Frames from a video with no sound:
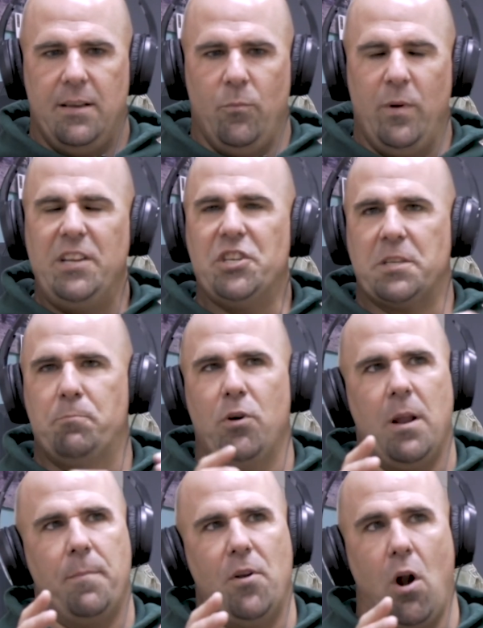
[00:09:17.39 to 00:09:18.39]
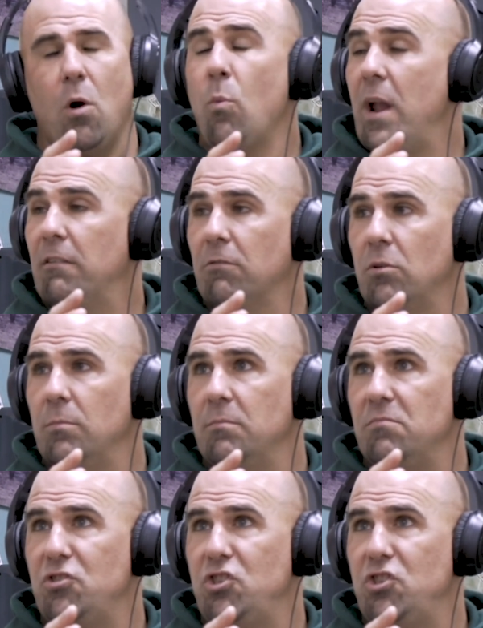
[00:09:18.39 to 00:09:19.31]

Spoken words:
we just put up in our weight room